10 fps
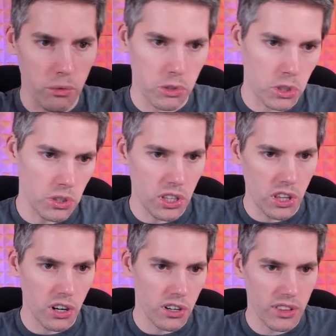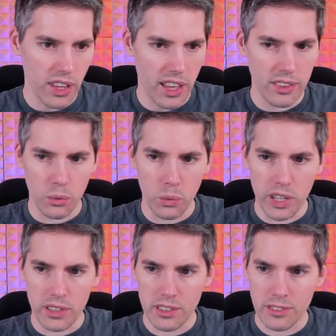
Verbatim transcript: Return to the earth and the wind.